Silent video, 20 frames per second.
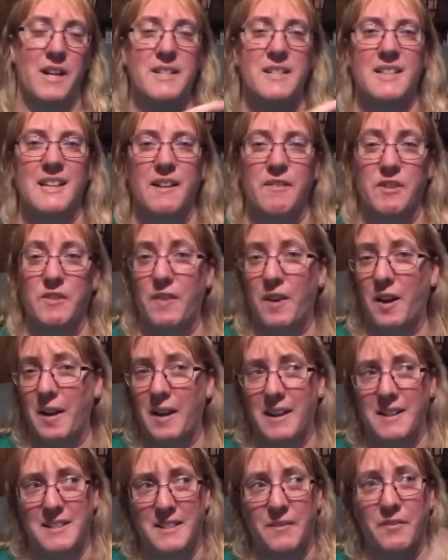I just think it was
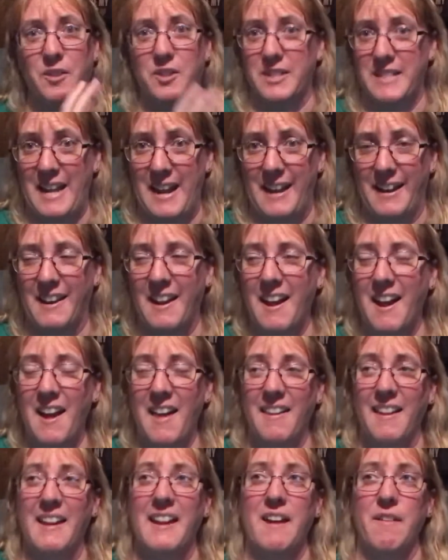a different take.
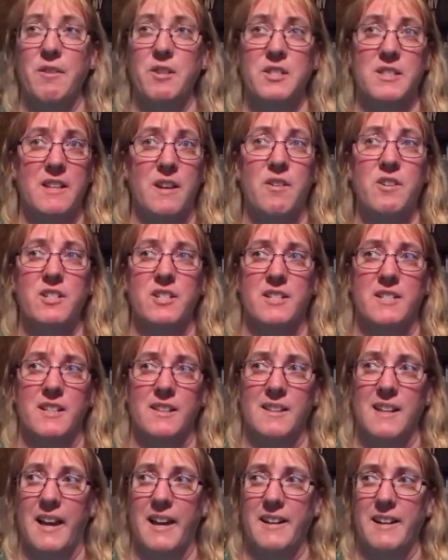Like there was just a
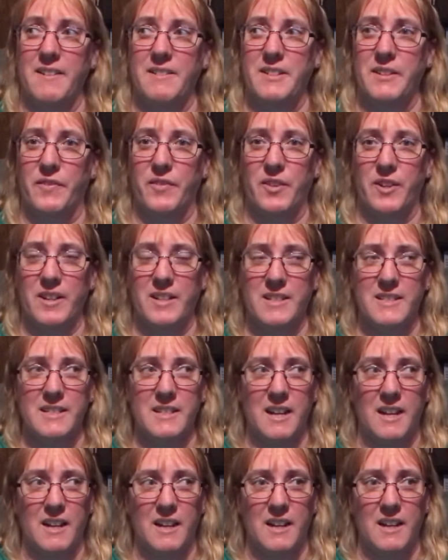lot of different
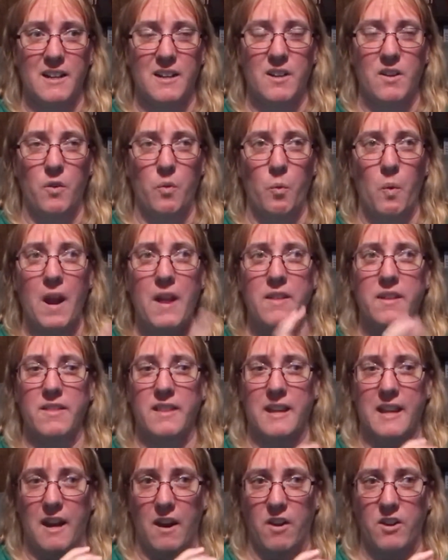way that
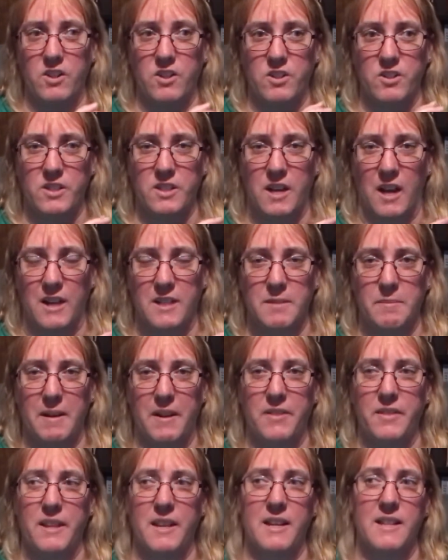the characters talked
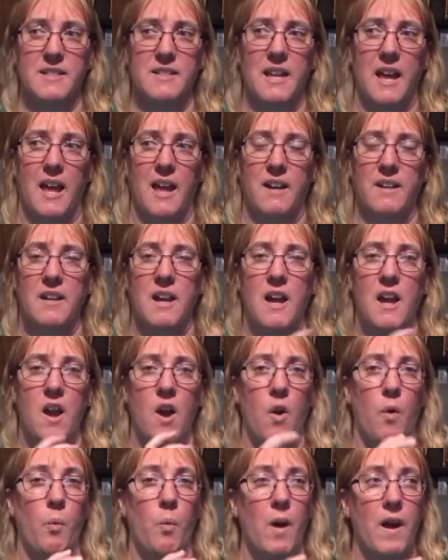about things and
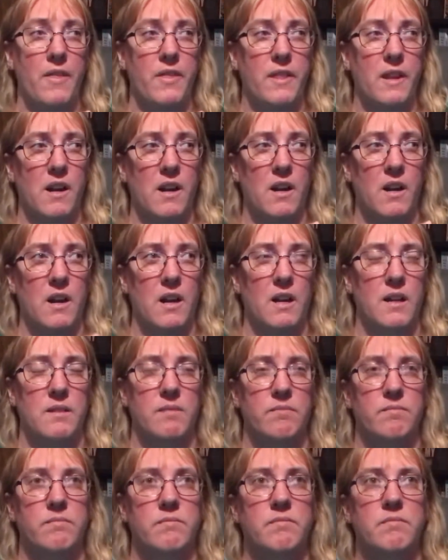what their,
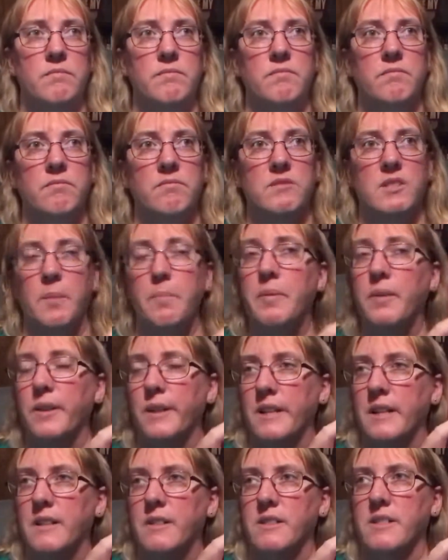some
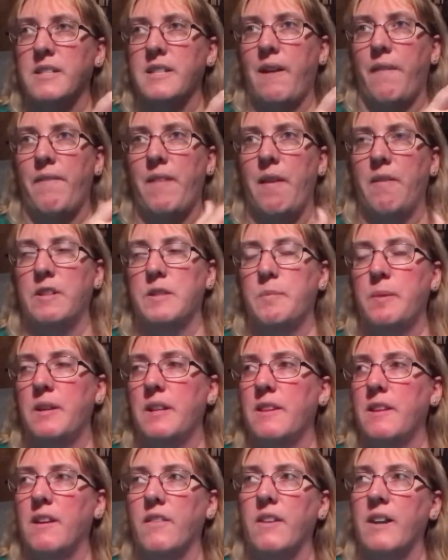political stuff that was put
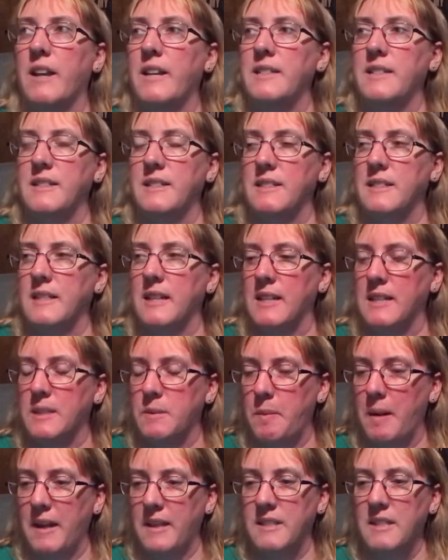in there that I didn't
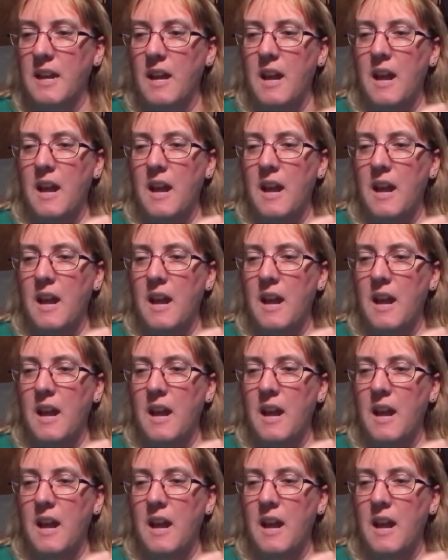expect.